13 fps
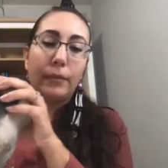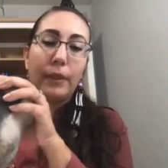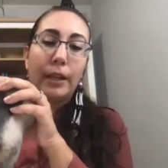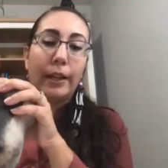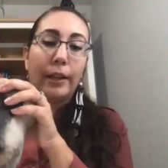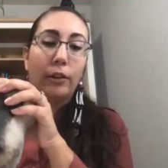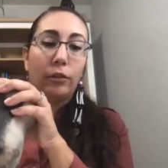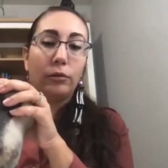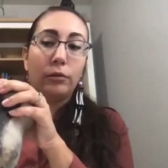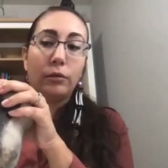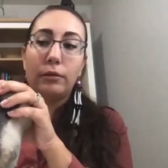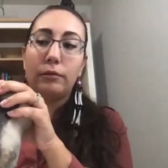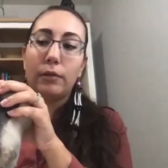the kiln,
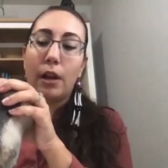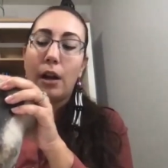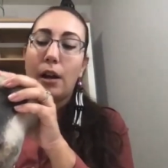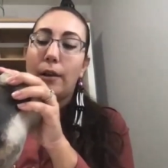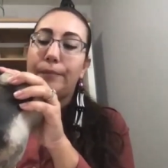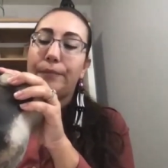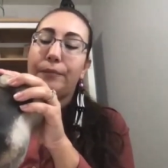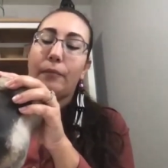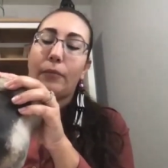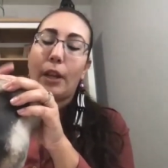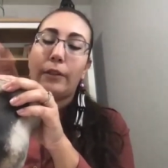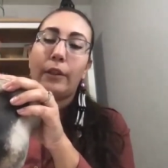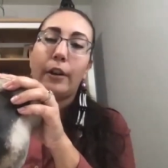um,
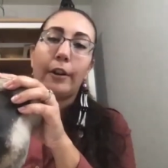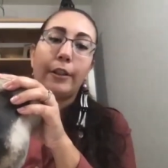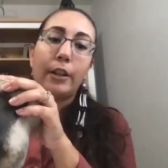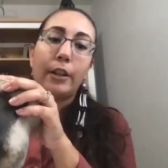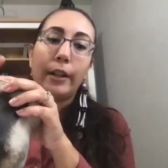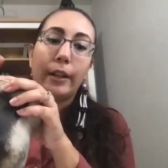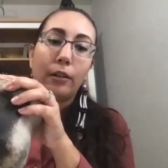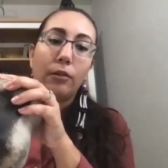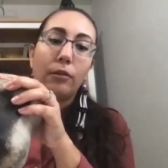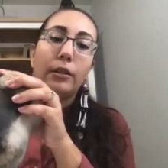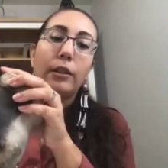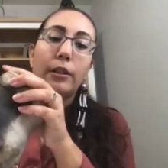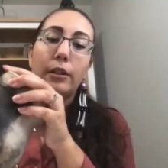the earthen
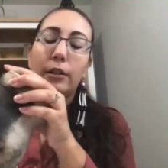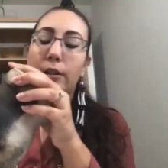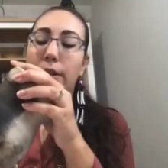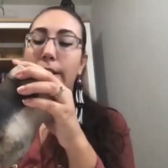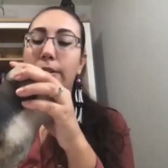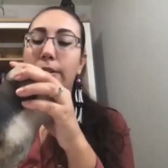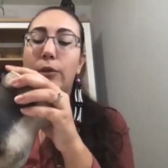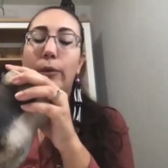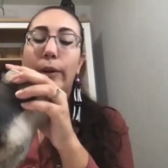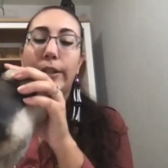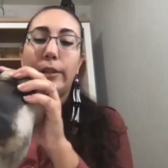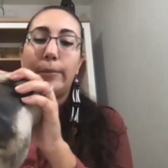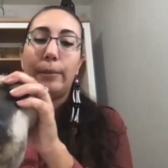kiln, it's
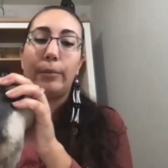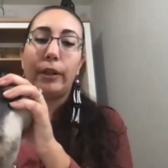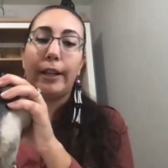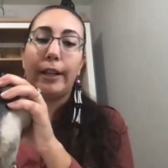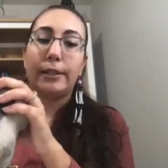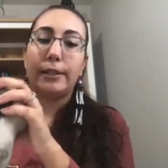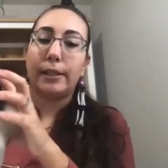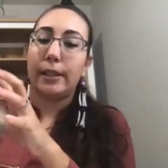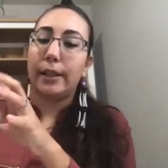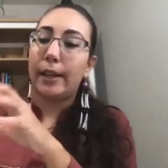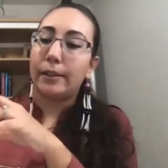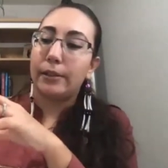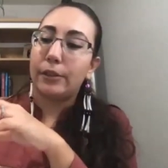going to be placed.
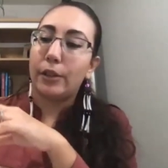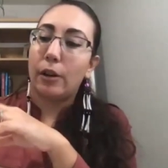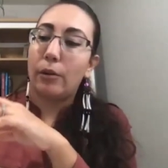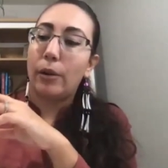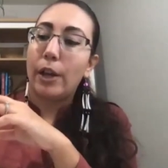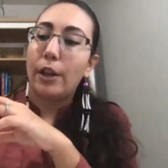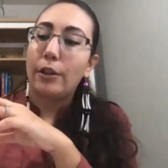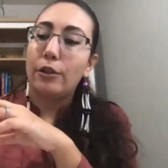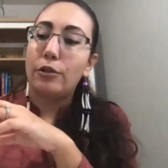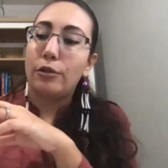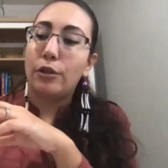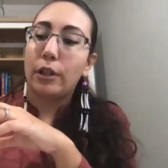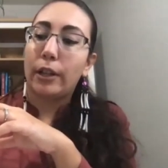And so
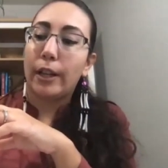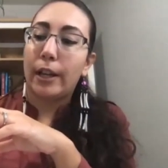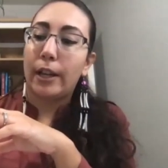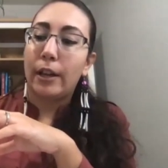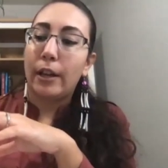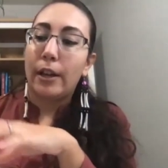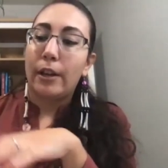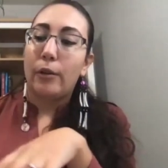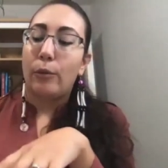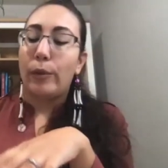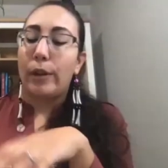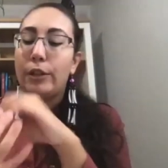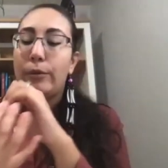usually
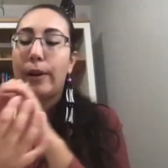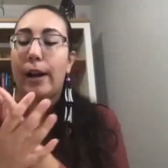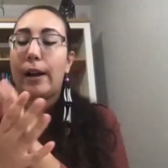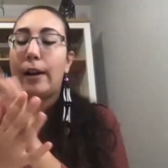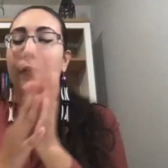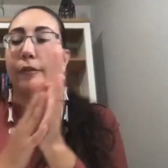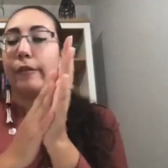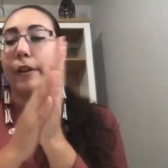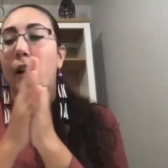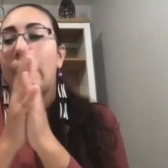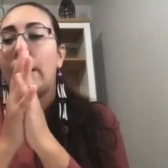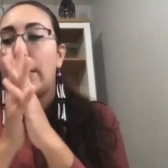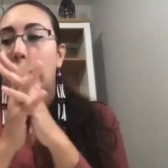when you have
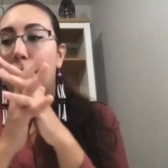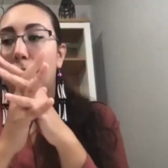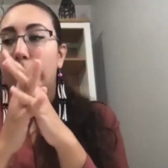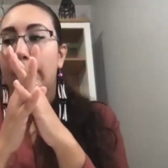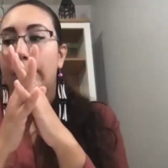uh,